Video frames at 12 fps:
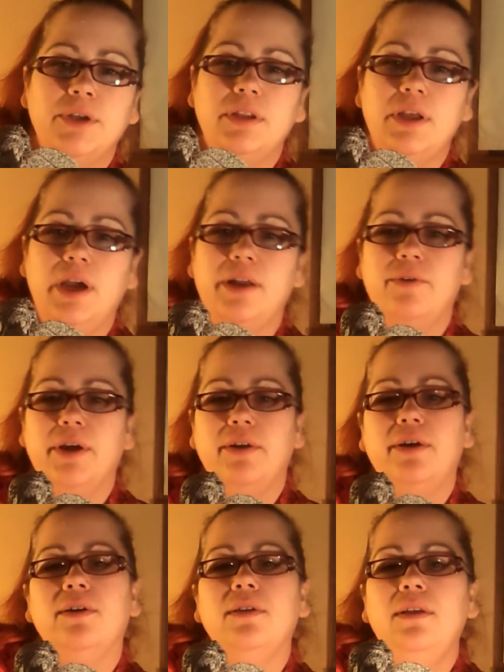Light around
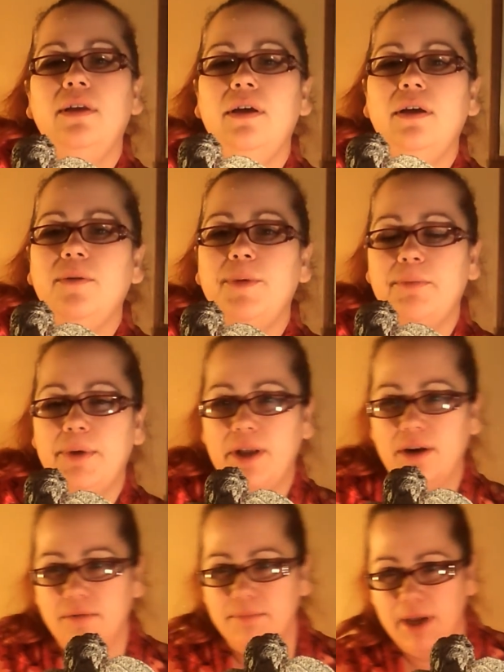here a little bit
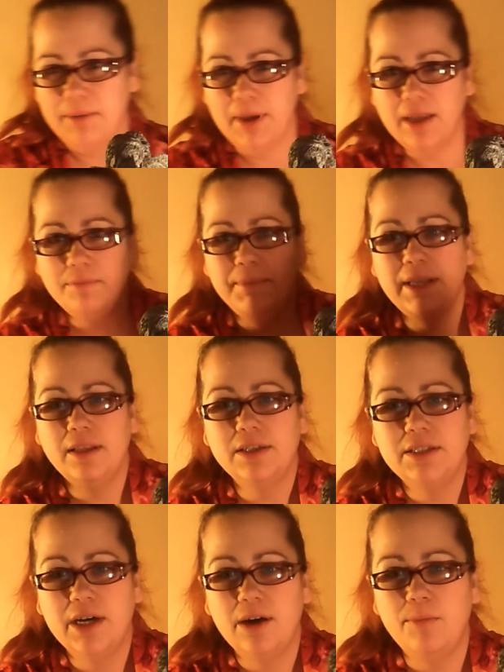better. Might make me
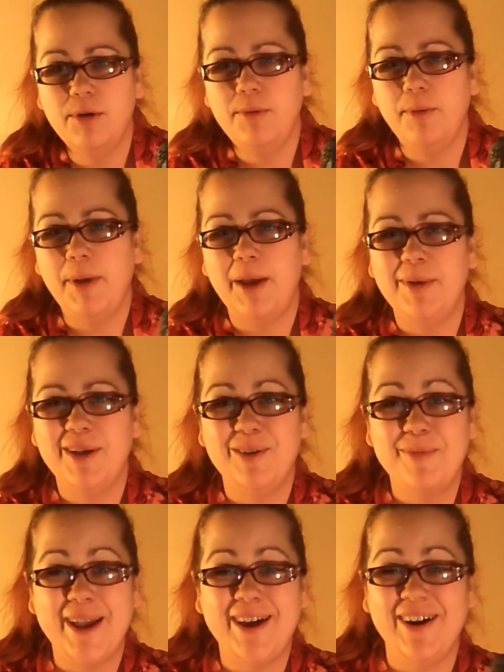look terrible, but maybe it'll
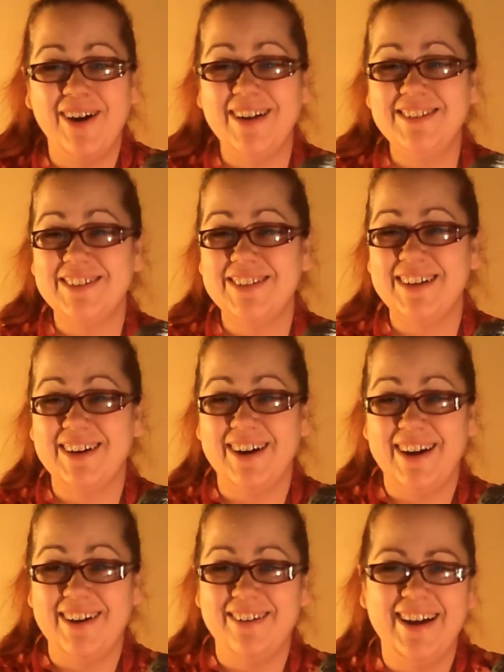make our angel look
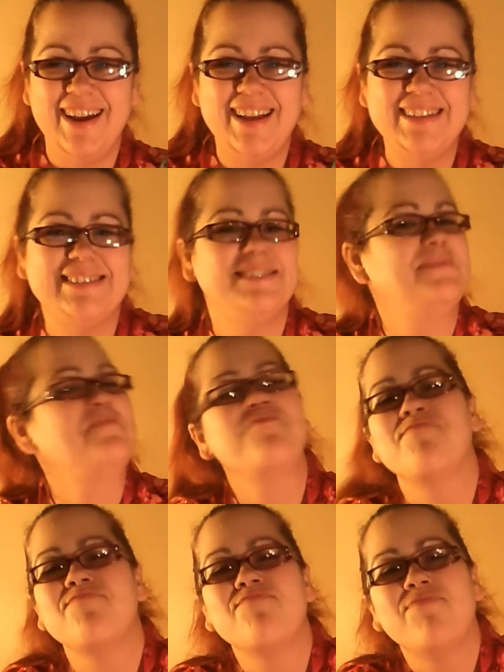great, right?
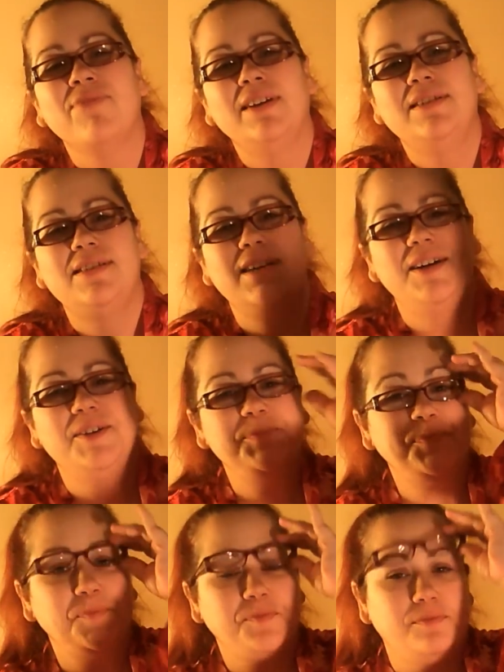So,
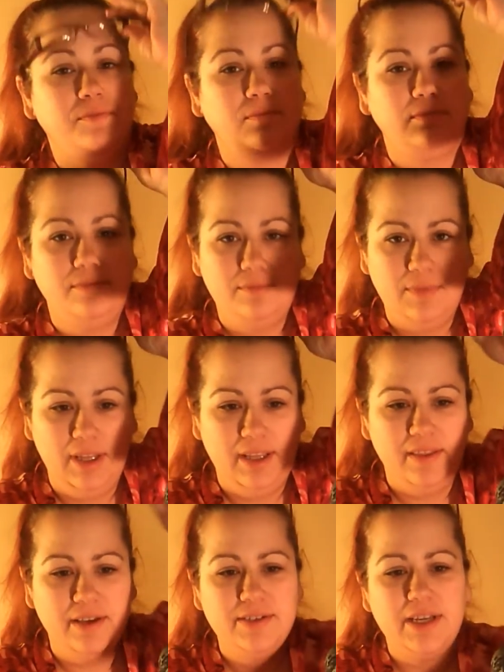
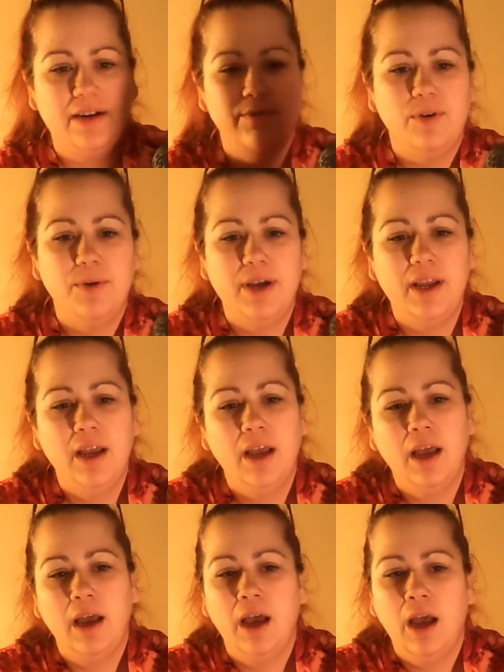get those out of our way.
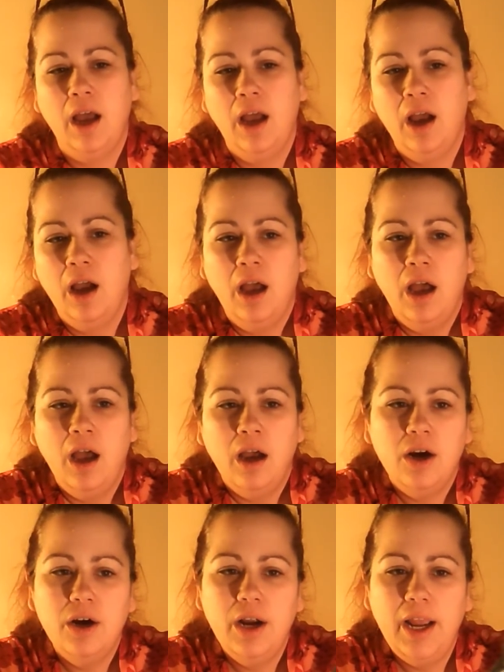
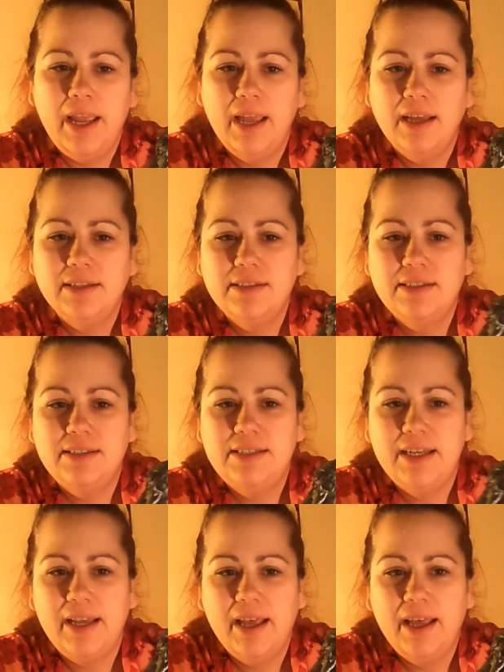Her hands
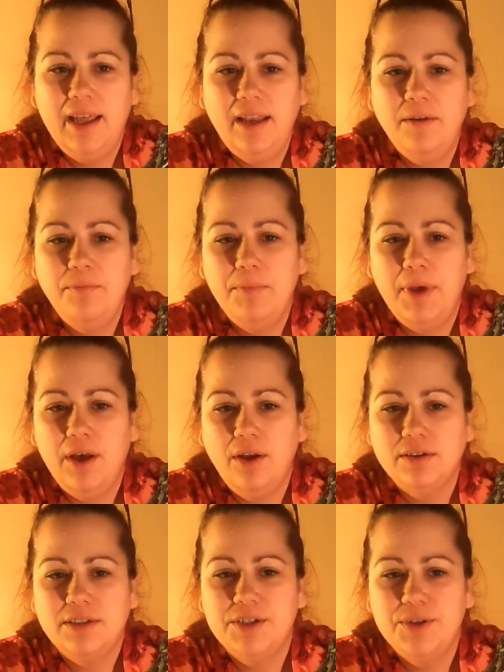did
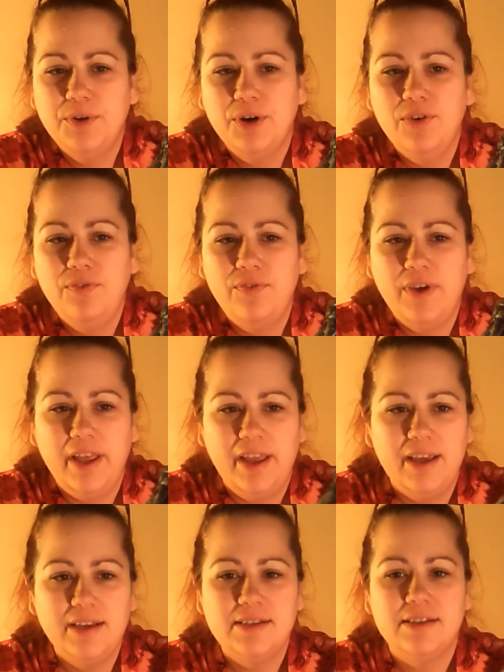melt to her
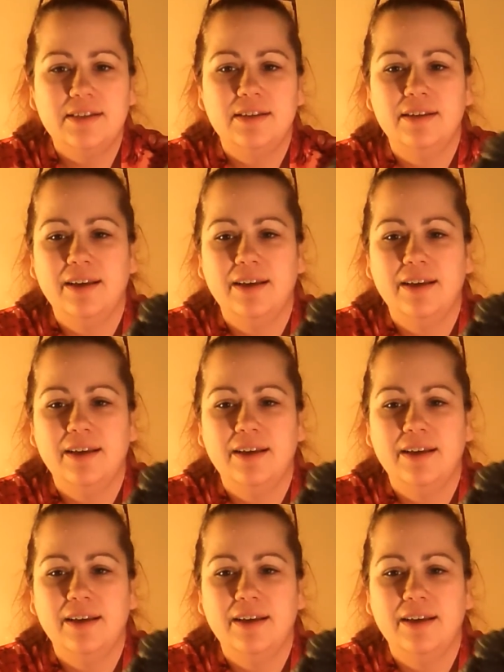face.